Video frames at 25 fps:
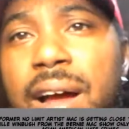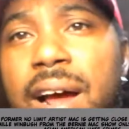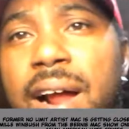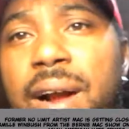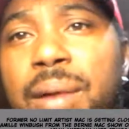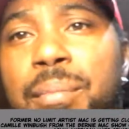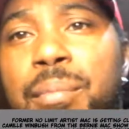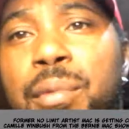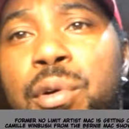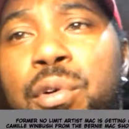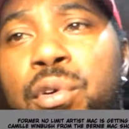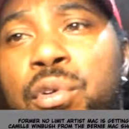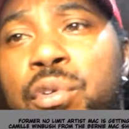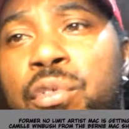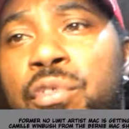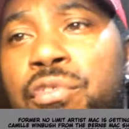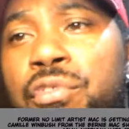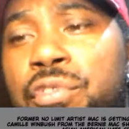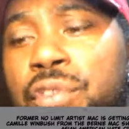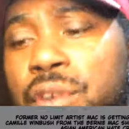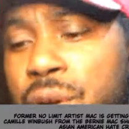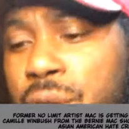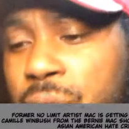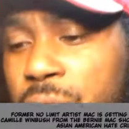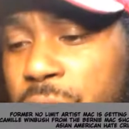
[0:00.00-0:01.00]
to
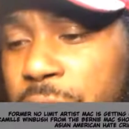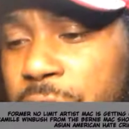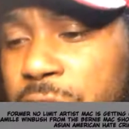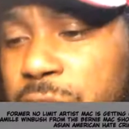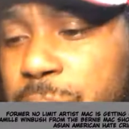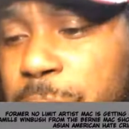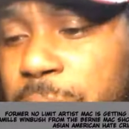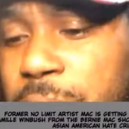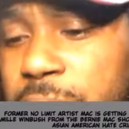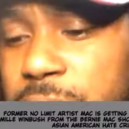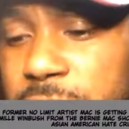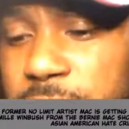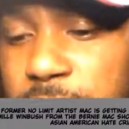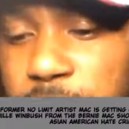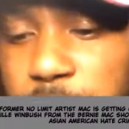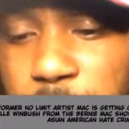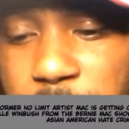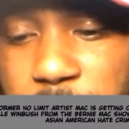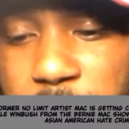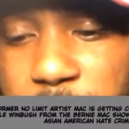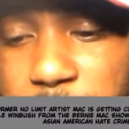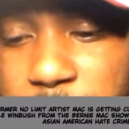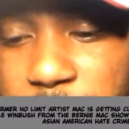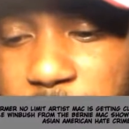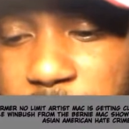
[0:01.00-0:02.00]
move, especially
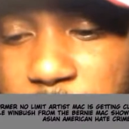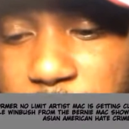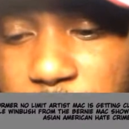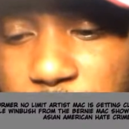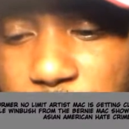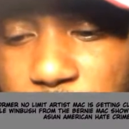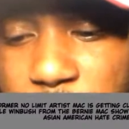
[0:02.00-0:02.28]
when you become